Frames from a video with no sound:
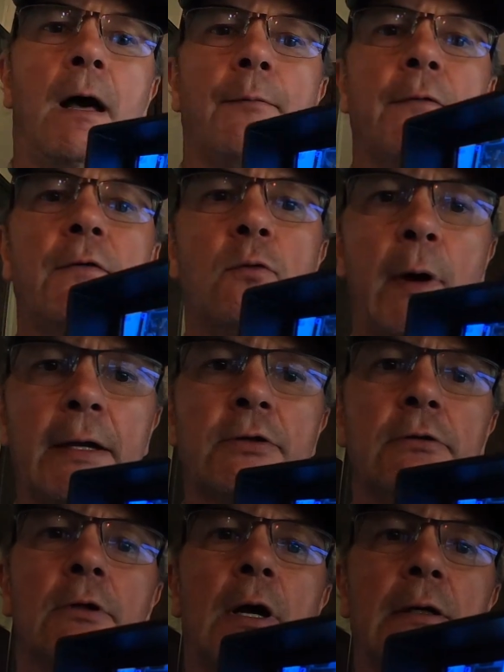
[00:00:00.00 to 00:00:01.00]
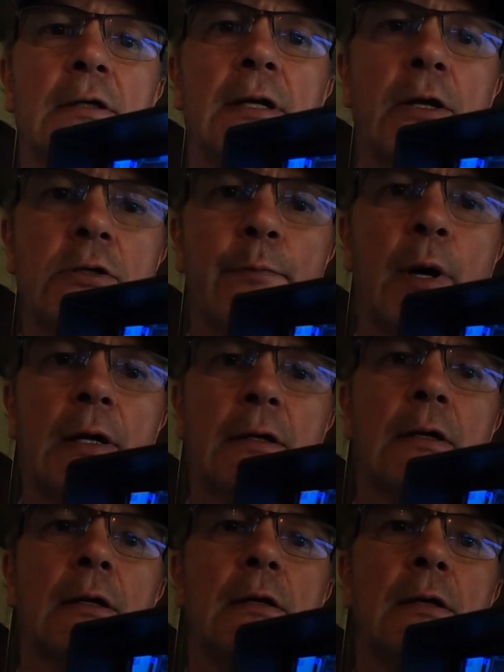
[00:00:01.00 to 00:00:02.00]
if you wait too long to touch a
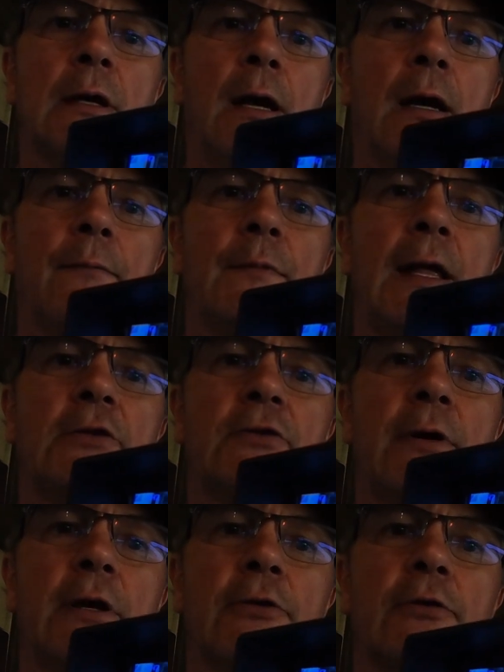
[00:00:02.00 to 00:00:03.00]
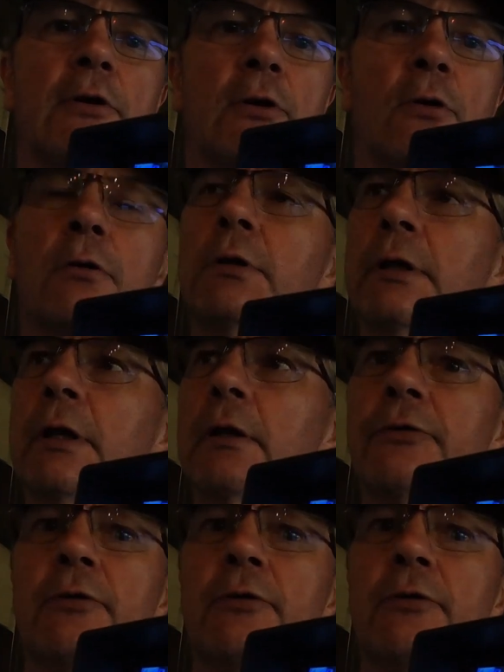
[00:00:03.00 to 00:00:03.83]
button, that screen is going to go clear.